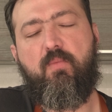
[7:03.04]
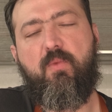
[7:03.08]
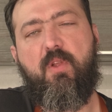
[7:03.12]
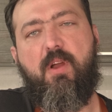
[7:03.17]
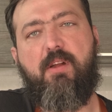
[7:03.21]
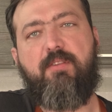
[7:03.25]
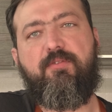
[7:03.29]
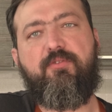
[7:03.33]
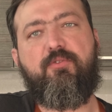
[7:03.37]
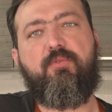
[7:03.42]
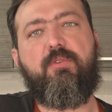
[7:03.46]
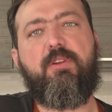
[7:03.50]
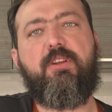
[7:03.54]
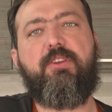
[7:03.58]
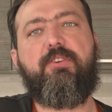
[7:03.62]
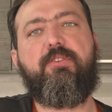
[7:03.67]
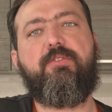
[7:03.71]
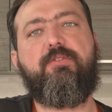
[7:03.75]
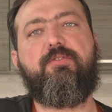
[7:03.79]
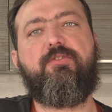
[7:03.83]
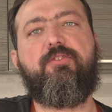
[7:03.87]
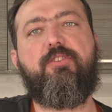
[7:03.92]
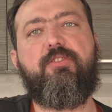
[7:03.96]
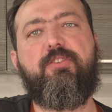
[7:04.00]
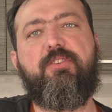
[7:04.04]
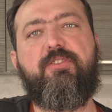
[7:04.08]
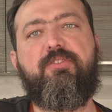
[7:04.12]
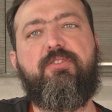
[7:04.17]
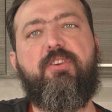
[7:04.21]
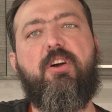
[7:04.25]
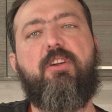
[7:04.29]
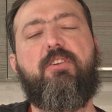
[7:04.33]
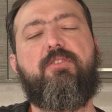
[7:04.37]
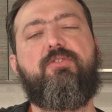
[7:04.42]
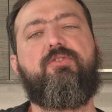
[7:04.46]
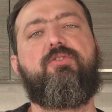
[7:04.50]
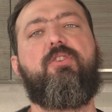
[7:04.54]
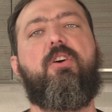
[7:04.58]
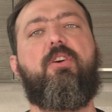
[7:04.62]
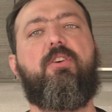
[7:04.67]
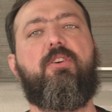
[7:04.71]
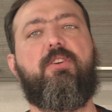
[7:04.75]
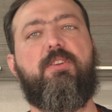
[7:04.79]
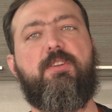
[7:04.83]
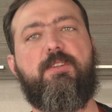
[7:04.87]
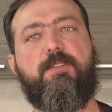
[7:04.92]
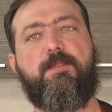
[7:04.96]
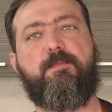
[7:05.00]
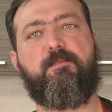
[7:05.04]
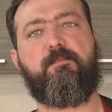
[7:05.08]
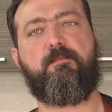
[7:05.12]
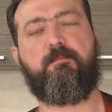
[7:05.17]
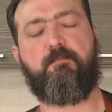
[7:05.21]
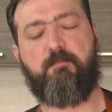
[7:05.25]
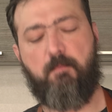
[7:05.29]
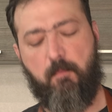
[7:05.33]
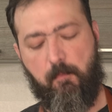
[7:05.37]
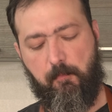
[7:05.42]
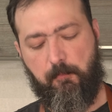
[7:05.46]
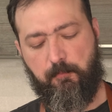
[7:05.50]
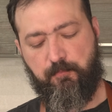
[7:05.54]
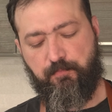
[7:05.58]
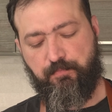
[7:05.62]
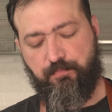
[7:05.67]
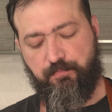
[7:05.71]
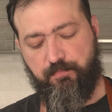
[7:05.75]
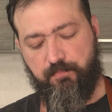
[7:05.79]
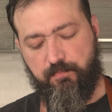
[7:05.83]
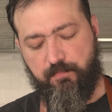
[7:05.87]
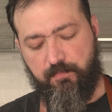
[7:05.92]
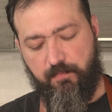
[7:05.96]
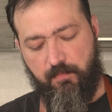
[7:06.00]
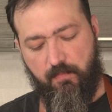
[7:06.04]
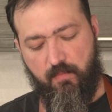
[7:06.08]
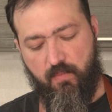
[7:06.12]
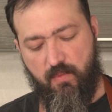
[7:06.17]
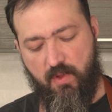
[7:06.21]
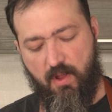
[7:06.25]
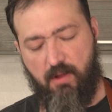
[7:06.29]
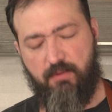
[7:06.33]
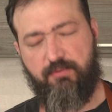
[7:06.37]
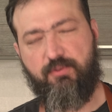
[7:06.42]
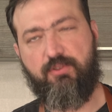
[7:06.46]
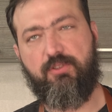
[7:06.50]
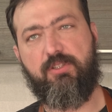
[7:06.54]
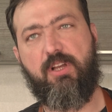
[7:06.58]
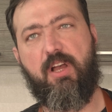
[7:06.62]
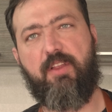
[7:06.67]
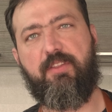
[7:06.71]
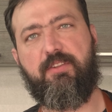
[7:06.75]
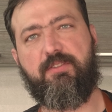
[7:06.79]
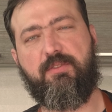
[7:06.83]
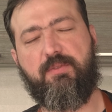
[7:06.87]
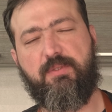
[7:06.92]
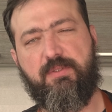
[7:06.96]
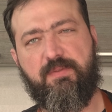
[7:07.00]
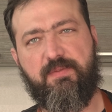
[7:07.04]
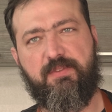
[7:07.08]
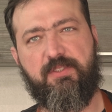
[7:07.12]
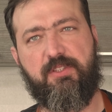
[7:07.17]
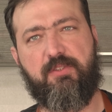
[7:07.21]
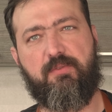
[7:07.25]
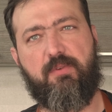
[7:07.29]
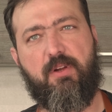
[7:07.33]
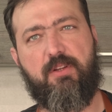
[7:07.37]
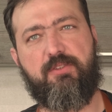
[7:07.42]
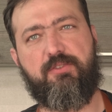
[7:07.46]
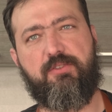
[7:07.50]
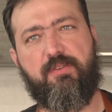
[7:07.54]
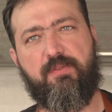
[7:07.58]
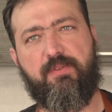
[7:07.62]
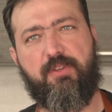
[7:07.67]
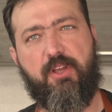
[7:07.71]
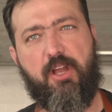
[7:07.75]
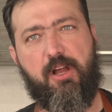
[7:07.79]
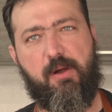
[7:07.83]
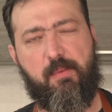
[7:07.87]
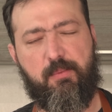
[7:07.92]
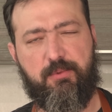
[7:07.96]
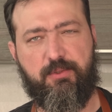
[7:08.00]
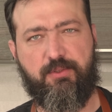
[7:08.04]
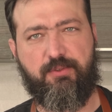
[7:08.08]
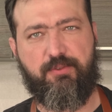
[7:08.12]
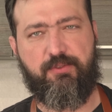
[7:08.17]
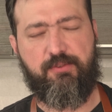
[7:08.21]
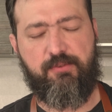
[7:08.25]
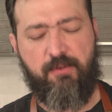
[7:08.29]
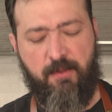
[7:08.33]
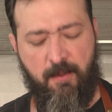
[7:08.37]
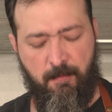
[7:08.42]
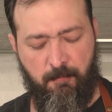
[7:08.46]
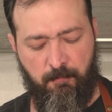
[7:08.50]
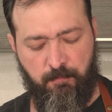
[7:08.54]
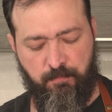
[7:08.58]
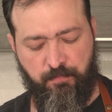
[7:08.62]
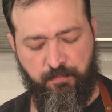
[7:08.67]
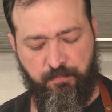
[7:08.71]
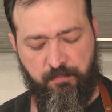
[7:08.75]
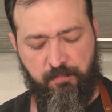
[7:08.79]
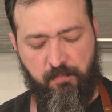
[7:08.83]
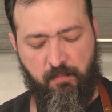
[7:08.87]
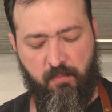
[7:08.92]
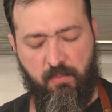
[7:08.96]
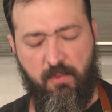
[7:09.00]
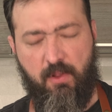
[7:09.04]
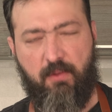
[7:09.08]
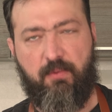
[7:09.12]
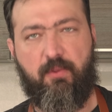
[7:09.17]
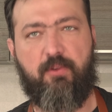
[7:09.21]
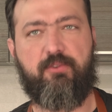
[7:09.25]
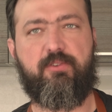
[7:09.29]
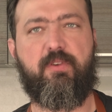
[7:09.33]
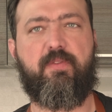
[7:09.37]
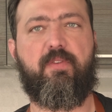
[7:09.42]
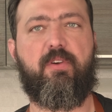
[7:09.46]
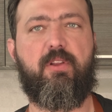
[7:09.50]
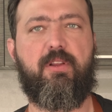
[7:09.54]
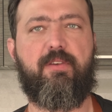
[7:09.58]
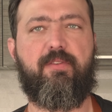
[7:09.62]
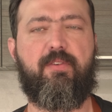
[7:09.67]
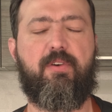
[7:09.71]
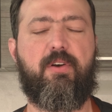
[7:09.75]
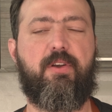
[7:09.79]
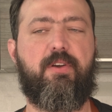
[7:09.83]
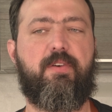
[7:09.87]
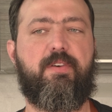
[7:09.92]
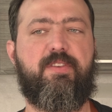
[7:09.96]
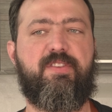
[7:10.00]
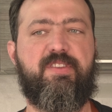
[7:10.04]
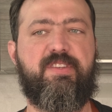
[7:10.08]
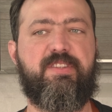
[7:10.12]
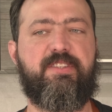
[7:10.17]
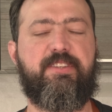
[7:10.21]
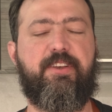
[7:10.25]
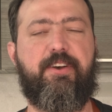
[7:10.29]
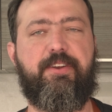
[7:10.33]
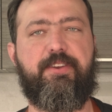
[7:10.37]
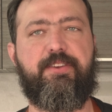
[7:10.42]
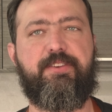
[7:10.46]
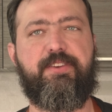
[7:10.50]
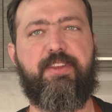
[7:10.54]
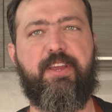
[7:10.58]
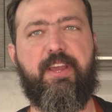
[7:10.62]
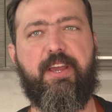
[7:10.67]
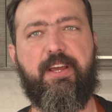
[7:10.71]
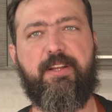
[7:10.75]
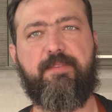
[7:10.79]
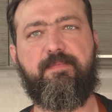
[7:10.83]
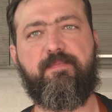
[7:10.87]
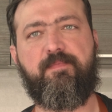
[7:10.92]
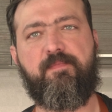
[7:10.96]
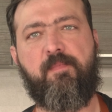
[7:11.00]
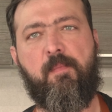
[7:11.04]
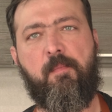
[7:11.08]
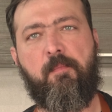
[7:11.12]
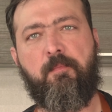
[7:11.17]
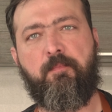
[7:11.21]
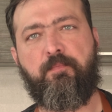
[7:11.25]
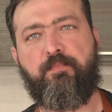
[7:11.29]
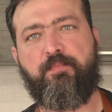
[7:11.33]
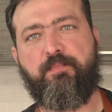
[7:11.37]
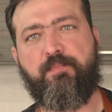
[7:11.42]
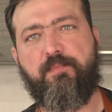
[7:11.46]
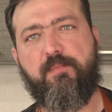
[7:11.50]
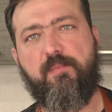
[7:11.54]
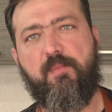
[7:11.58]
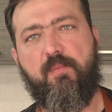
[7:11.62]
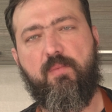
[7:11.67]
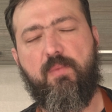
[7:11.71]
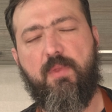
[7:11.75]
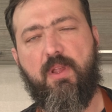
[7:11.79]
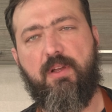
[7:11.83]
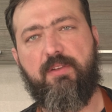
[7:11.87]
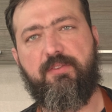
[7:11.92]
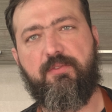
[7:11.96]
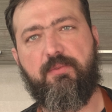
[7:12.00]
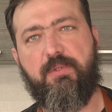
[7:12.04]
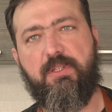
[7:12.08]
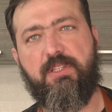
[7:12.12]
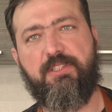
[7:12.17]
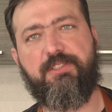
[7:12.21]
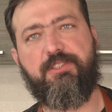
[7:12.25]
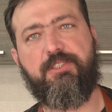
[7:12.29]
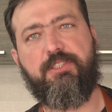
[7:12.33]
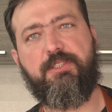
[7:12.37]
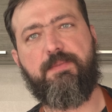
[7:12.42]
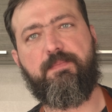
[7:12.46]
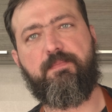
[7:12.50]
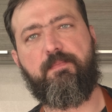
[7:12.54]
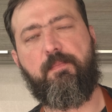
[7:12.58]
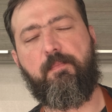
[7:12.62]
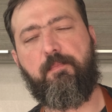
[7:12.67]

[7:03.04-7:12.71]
It's really good. So the dark chocolate together with the crunchy on the almonds, touch of olive oil and the salt in the end. It's really good.